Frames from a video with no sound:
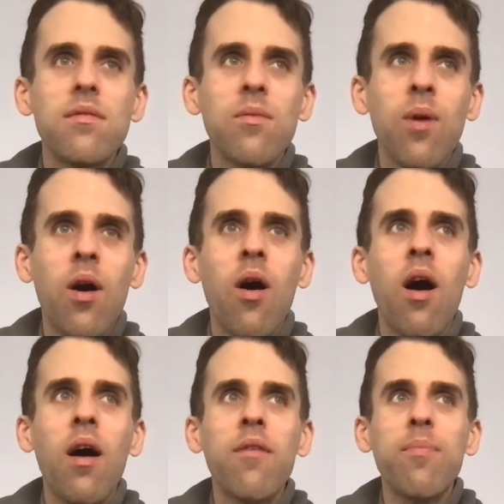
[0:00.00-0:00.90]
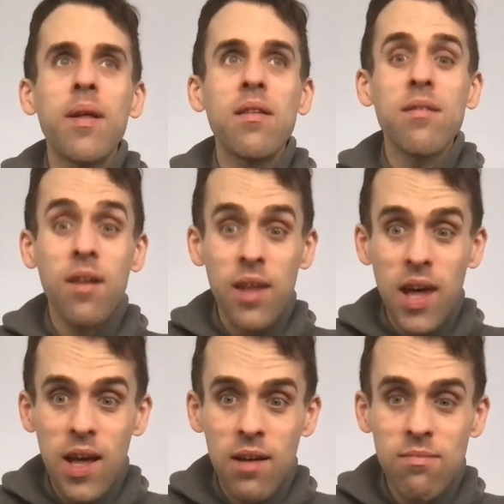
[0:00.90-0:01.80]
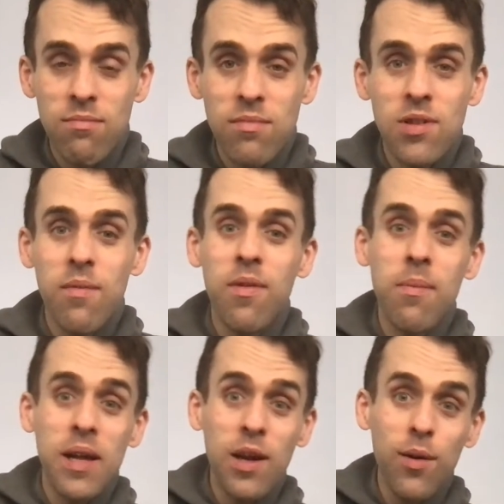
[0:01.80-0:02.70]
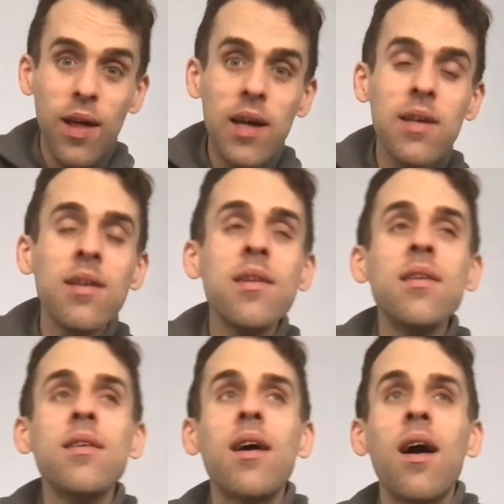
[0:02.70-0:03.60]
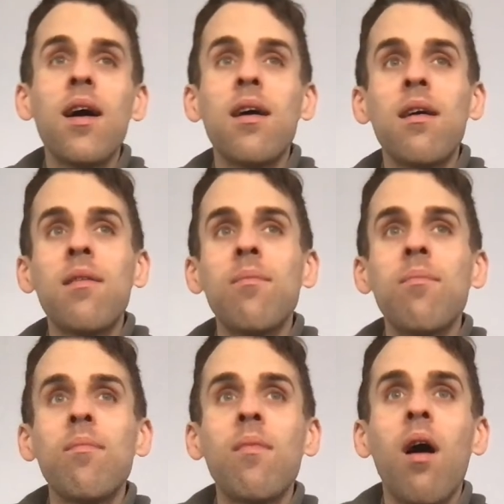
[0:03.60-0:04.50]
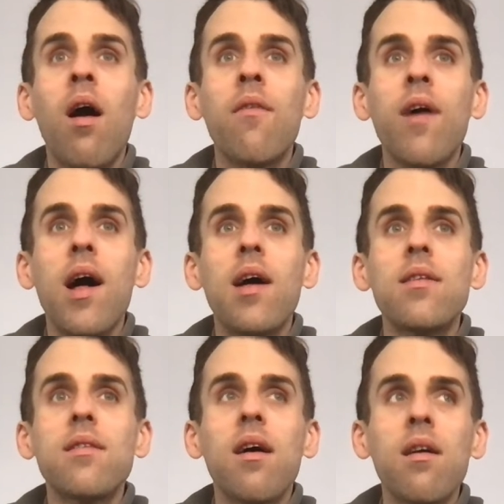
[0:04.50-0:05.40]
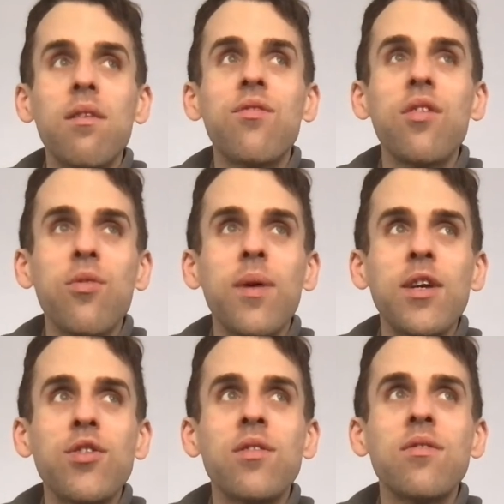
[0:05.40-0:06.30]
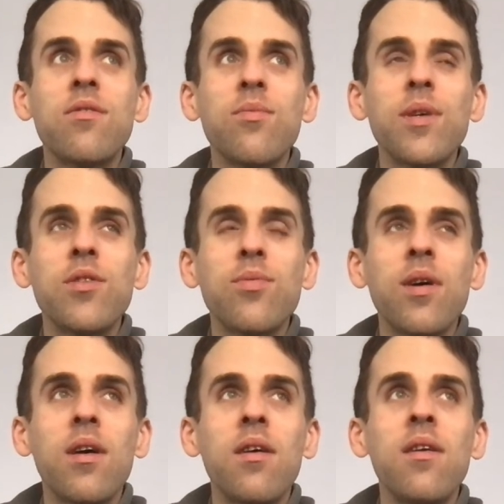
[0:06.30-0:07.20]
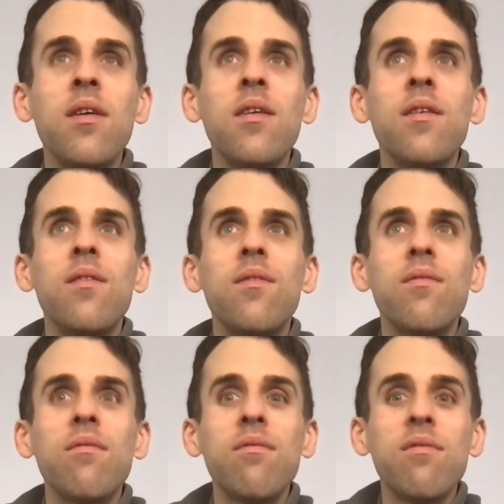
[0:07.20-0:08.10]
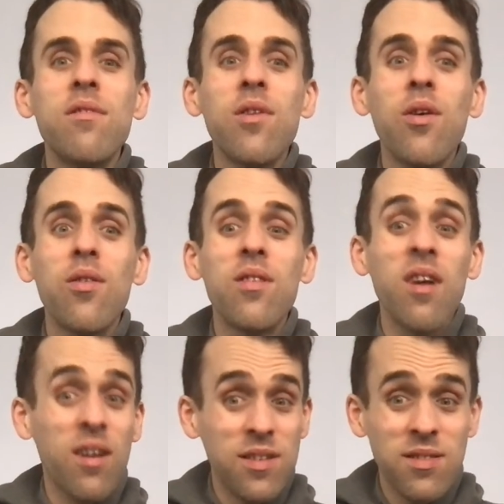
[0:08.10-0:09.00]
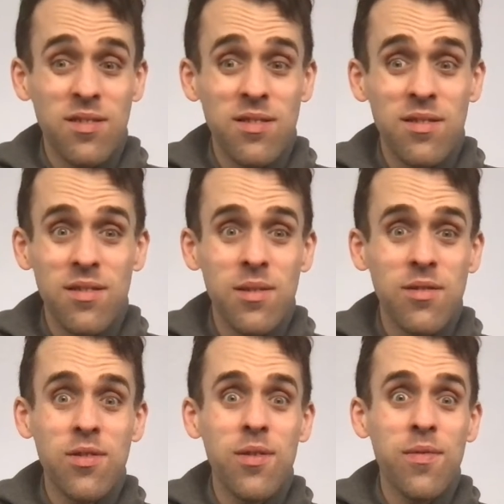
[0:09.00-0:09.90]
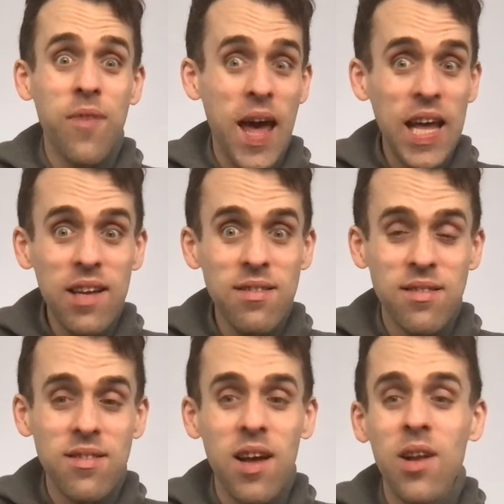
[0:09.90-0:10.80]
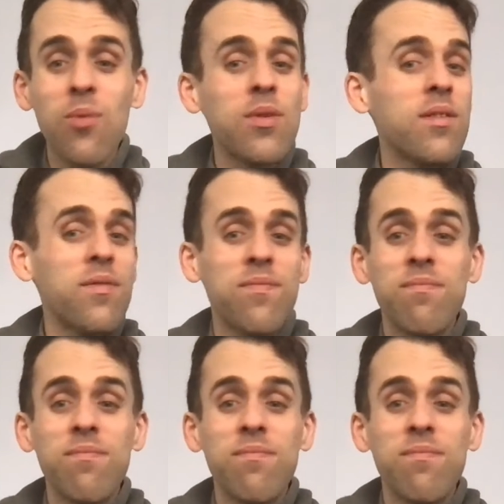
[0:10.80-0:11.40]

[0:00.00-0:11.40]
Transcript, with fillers: Well, I've been studying. Some of you may know that. Um, I've had other situations which were not nice to face, and I wouldn't